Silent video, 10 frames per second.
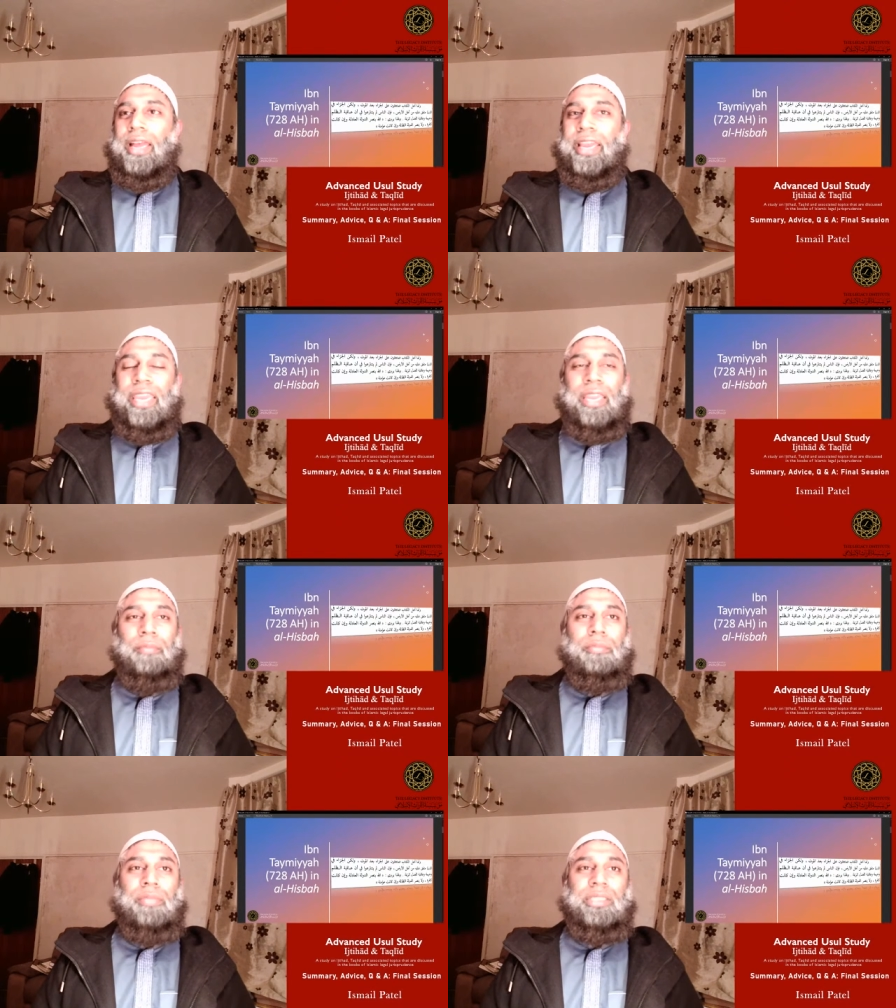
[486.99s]
a
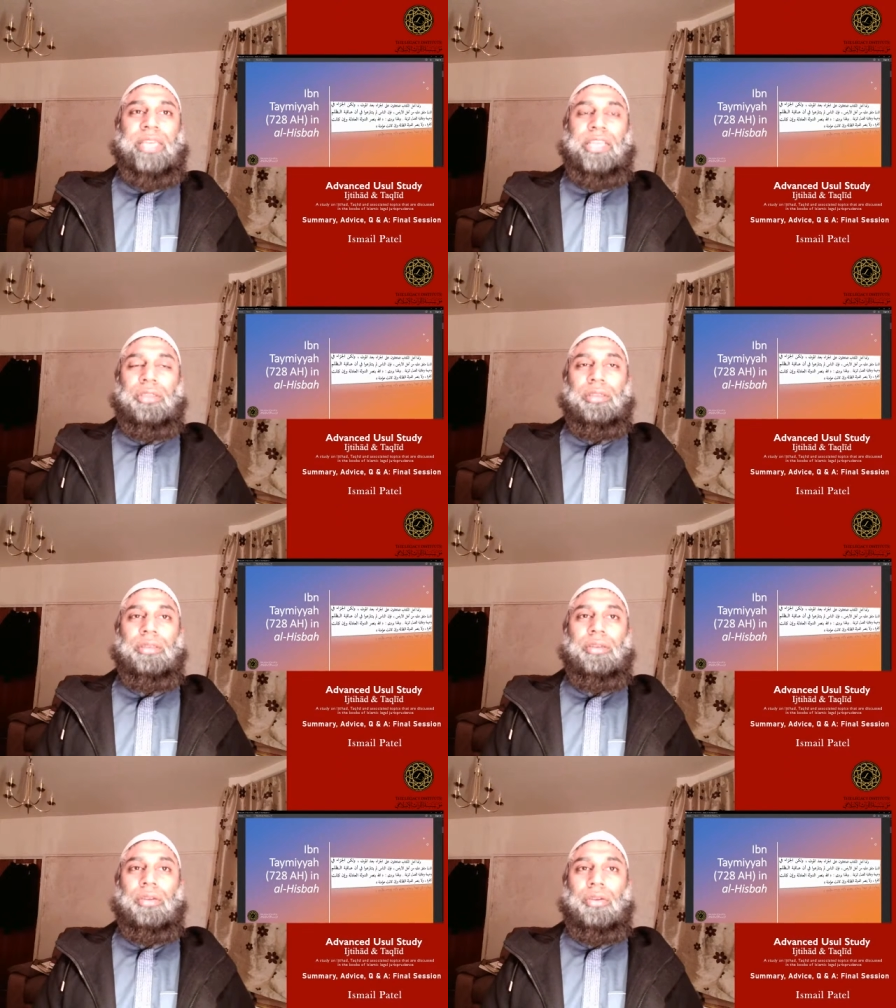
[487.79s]

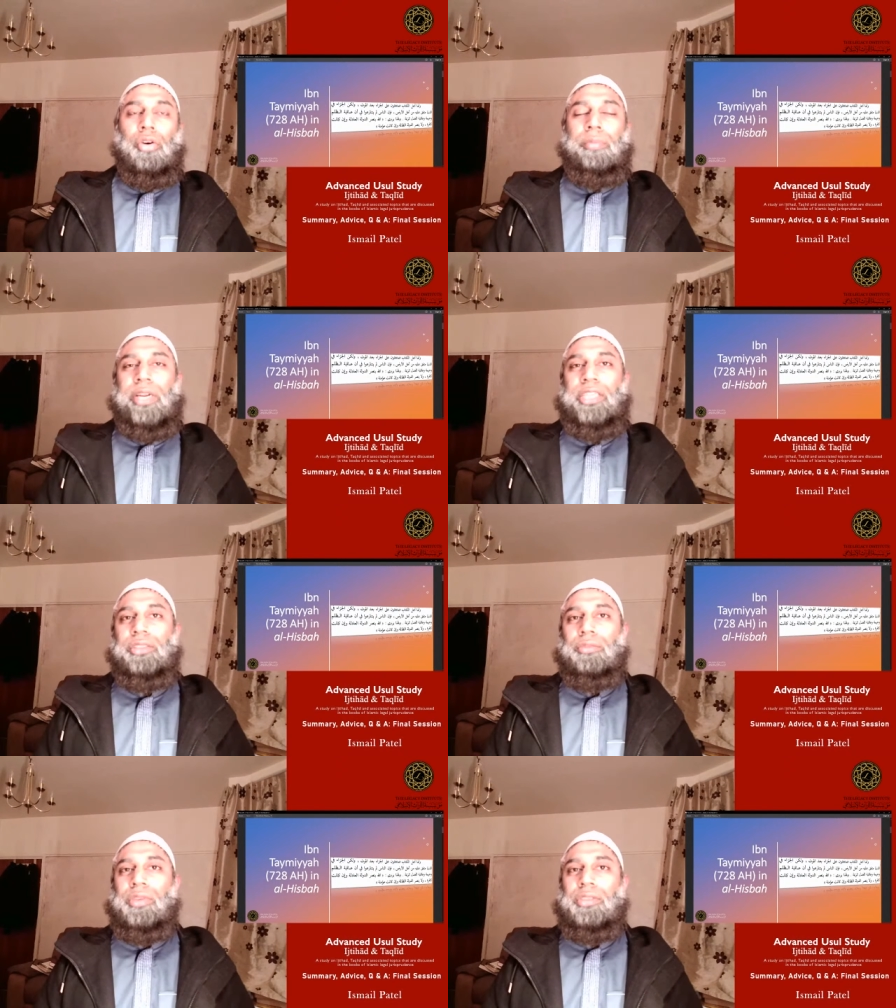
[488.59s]
multinational
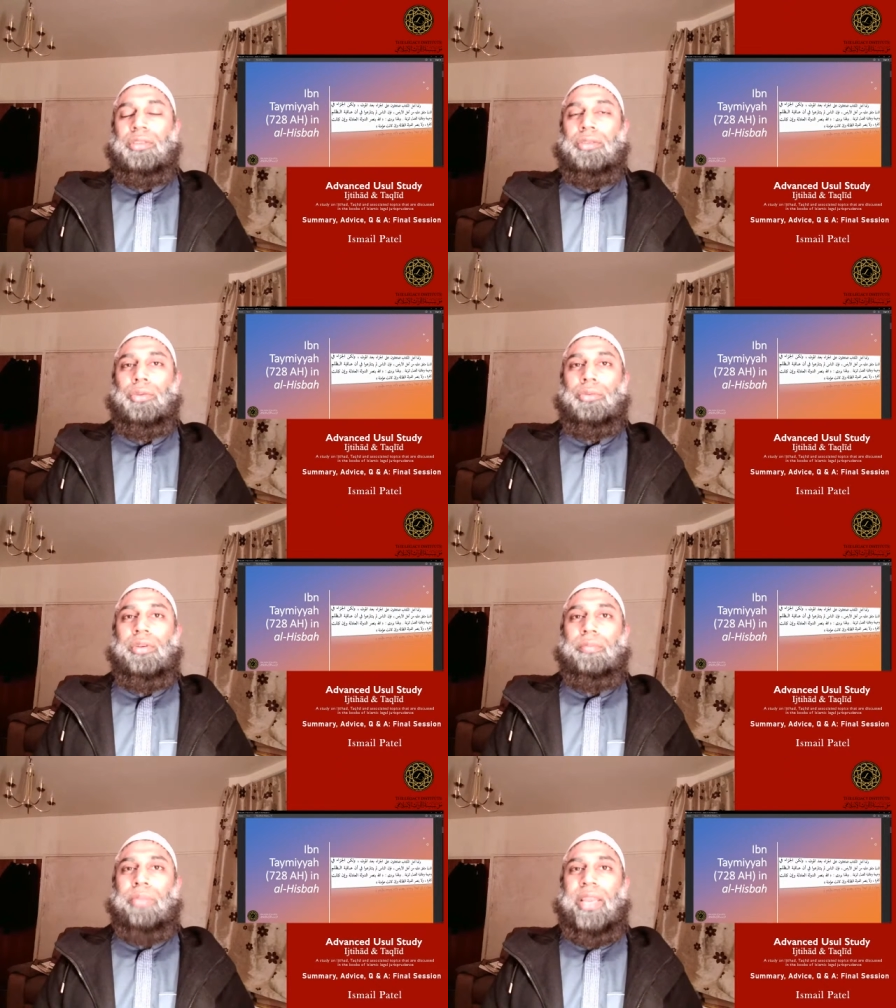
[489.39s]
corporation wants
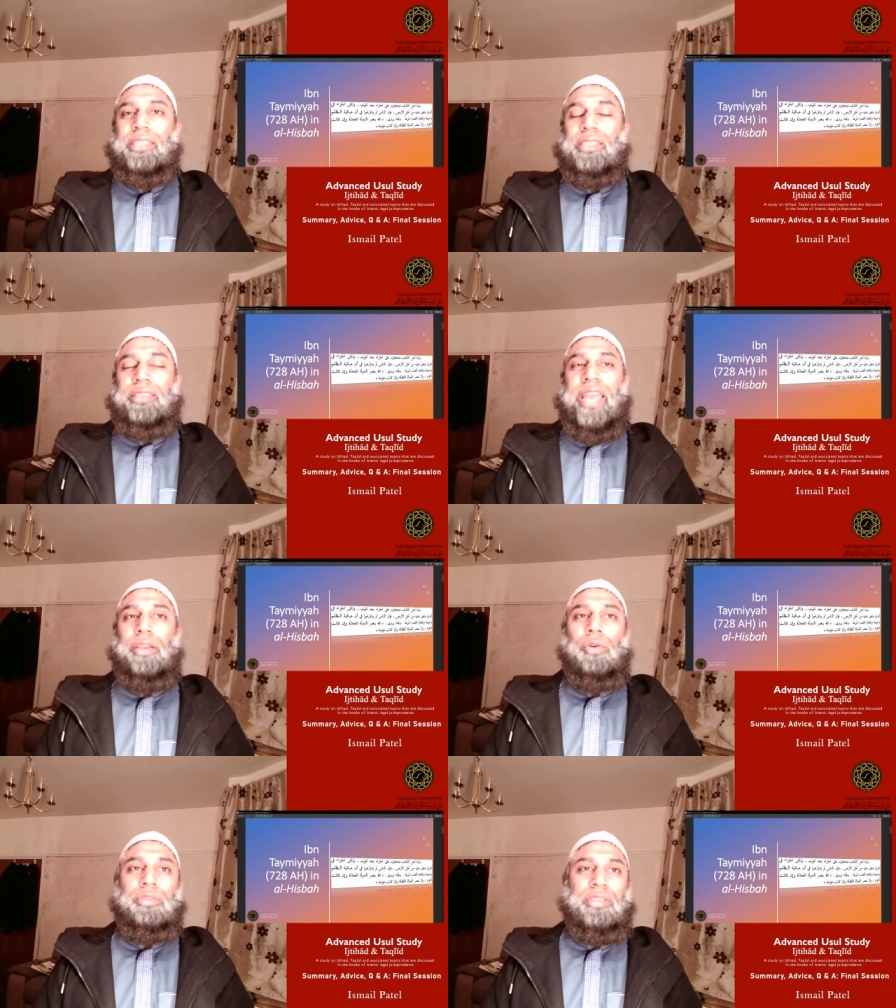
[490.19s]
to place its
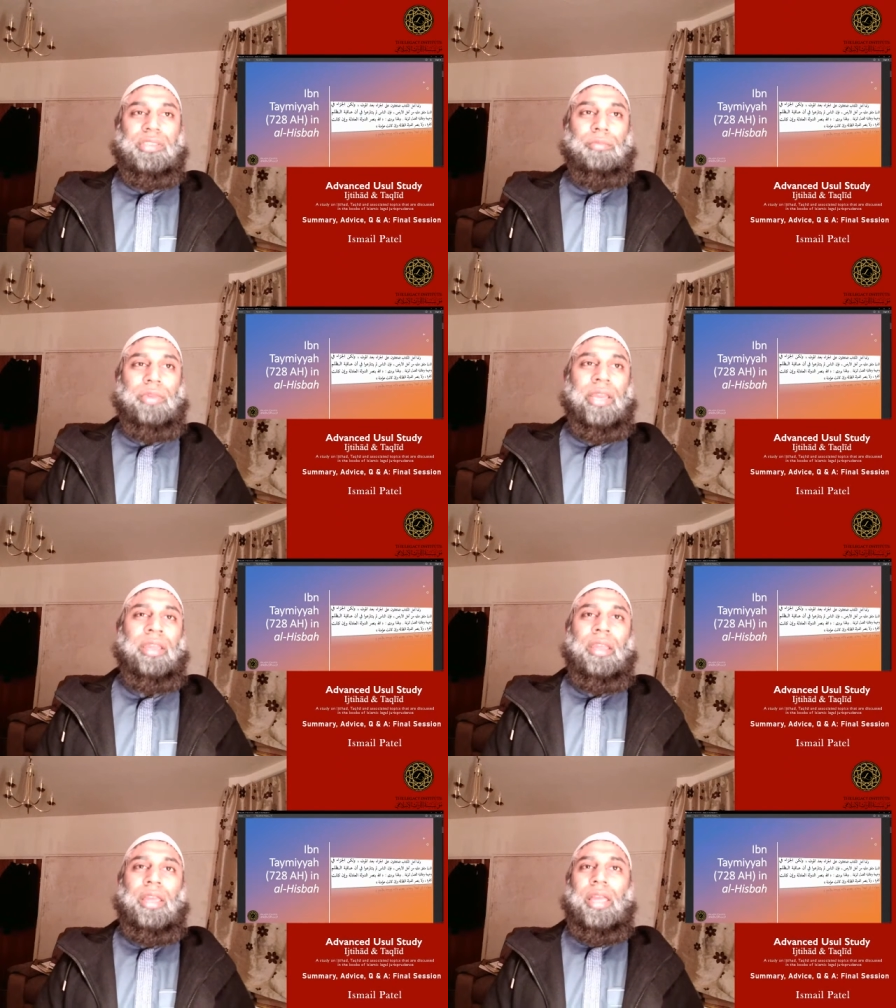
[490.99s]
headquarters somewhere,